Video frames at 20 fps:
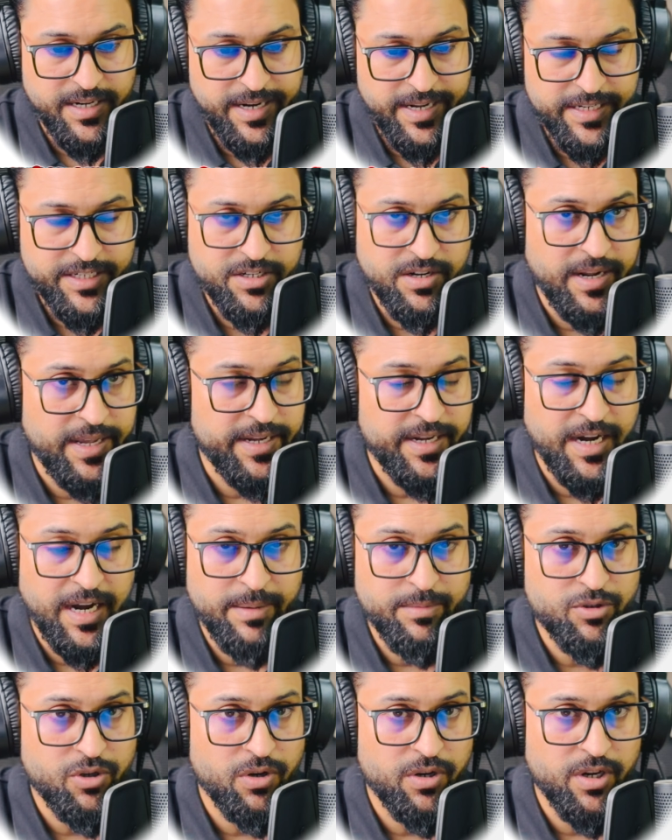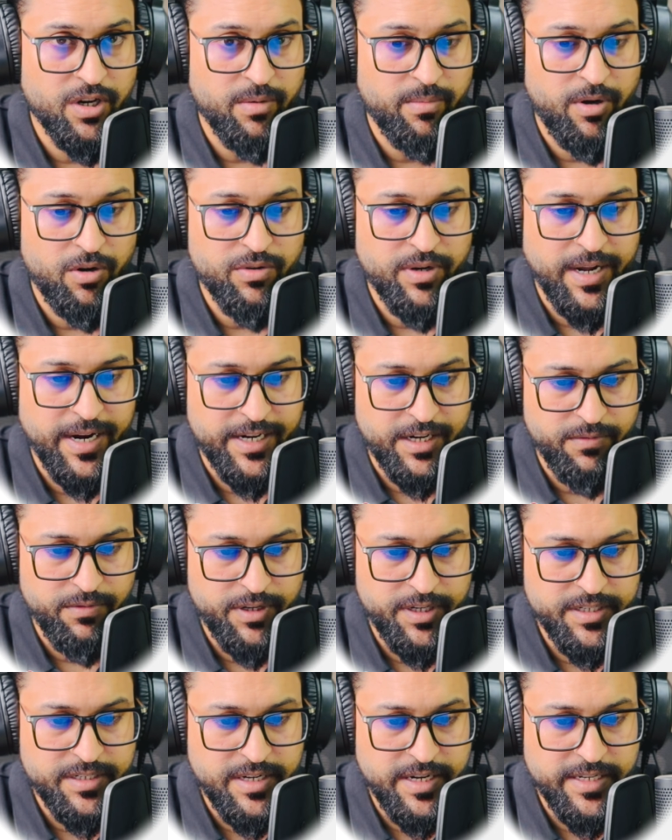list. Like I'm talking about
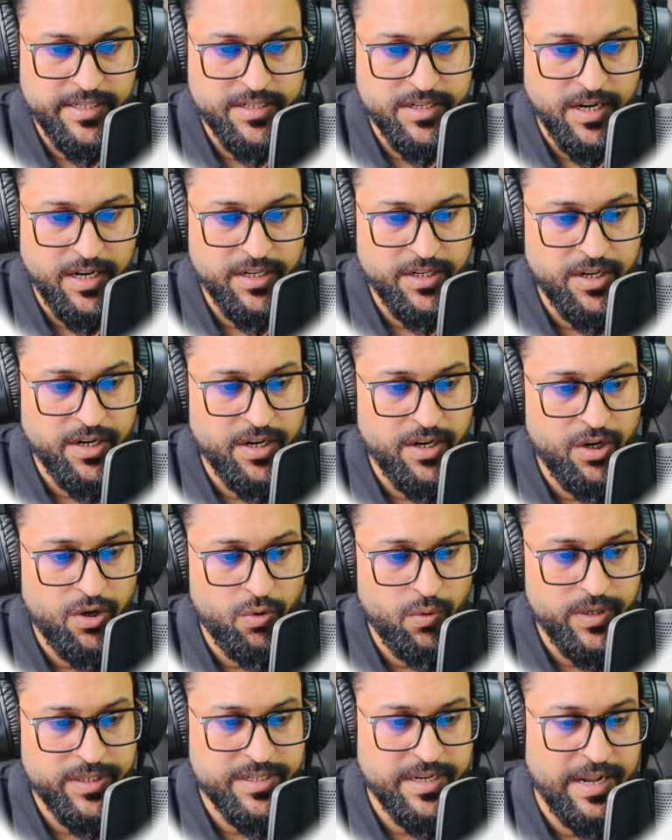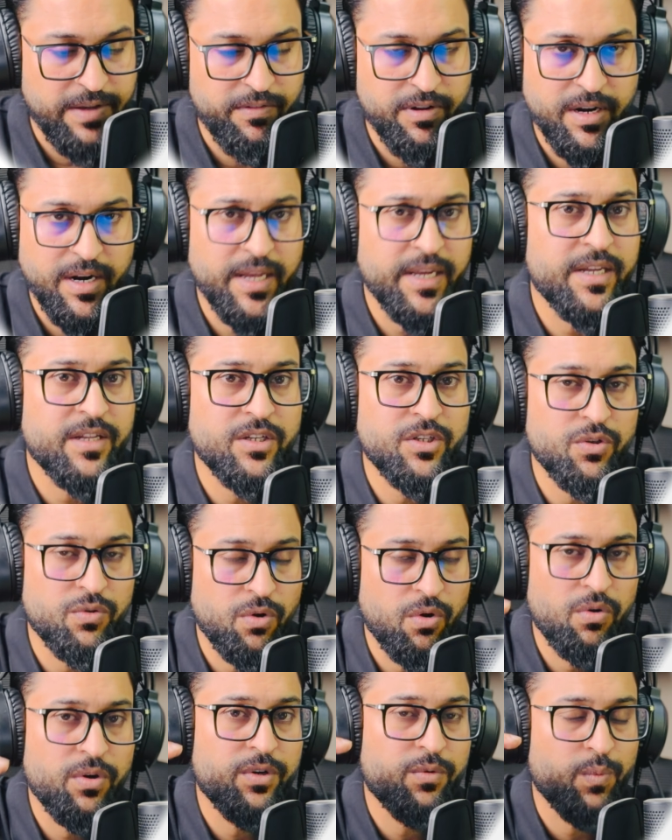activities list under lowest level. Like you
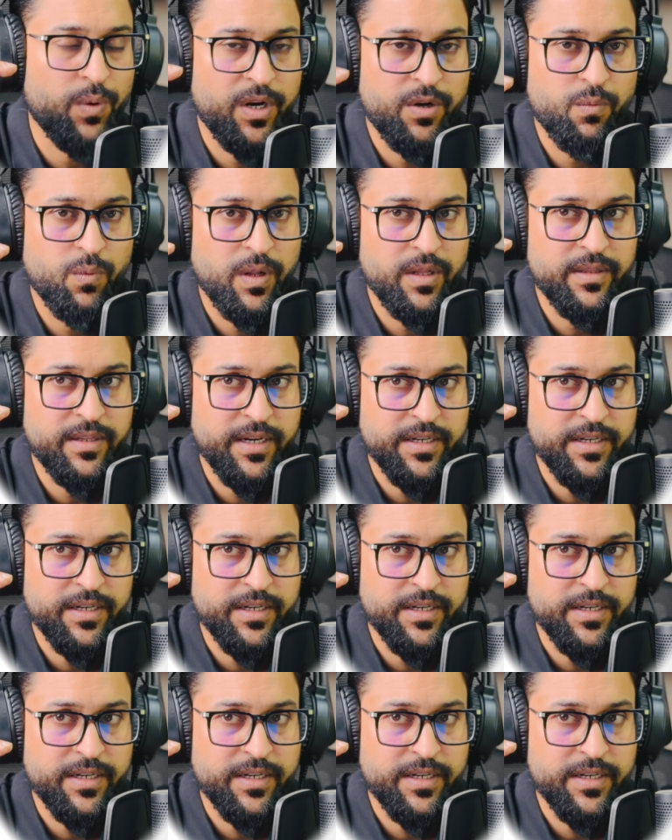know it very well